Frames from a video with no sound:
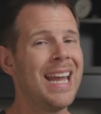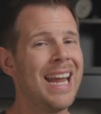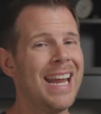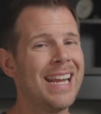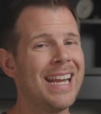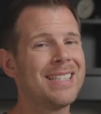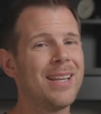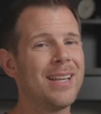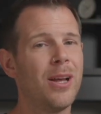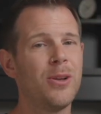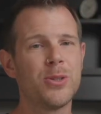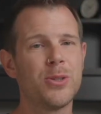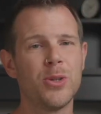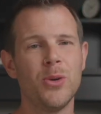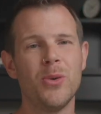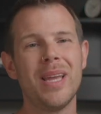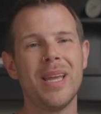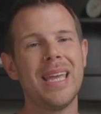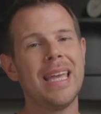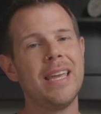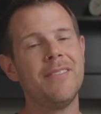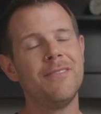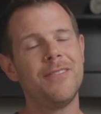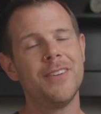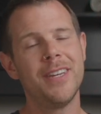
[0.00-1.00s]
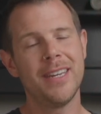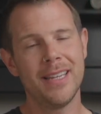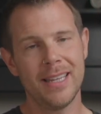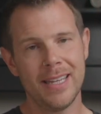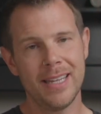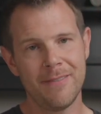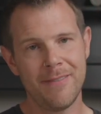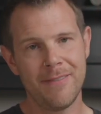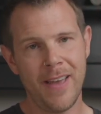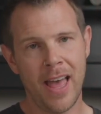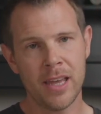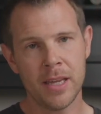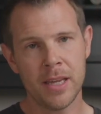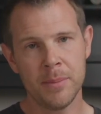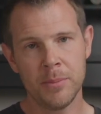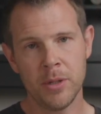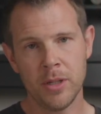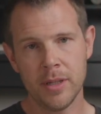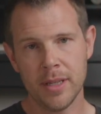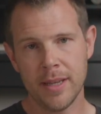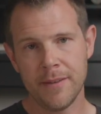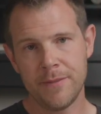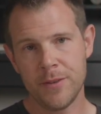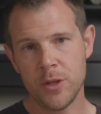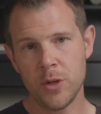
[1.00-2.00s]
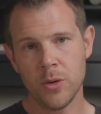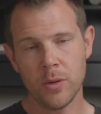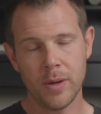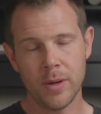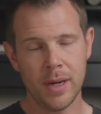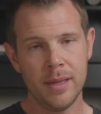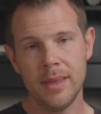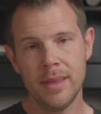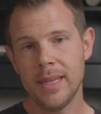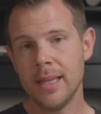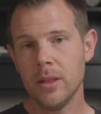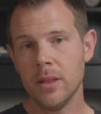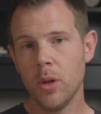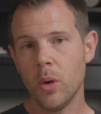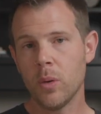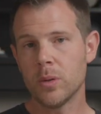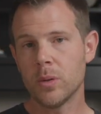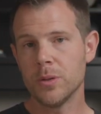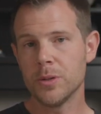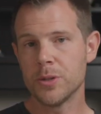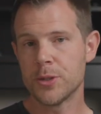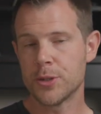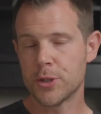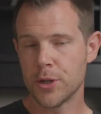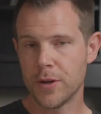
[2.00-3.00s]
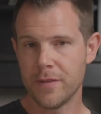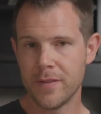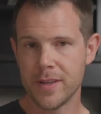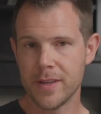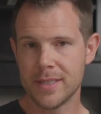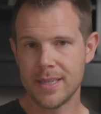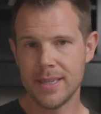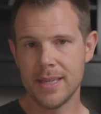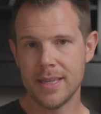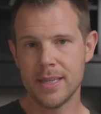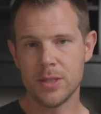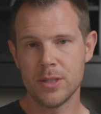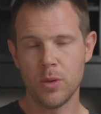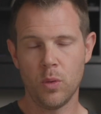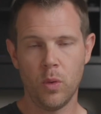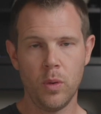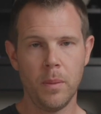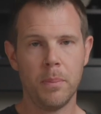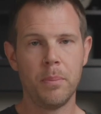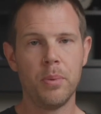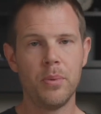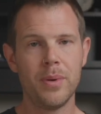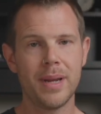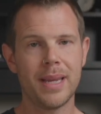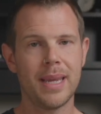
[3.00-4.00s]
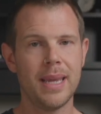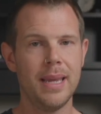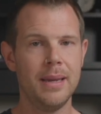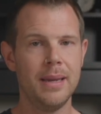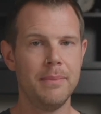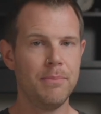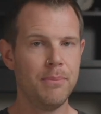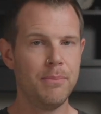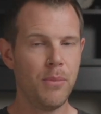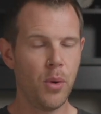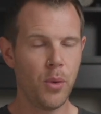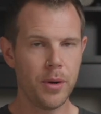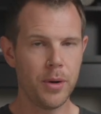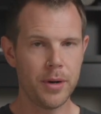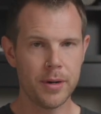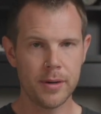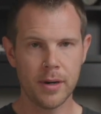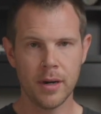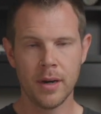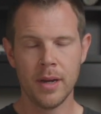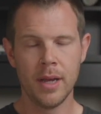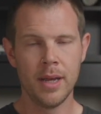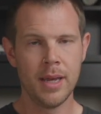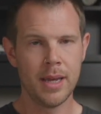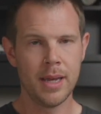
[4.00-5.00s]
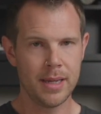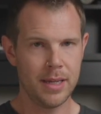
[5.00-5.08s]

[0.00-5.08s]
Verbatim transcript: It's also infinitely valuable if you're in the local services or brick and mortar,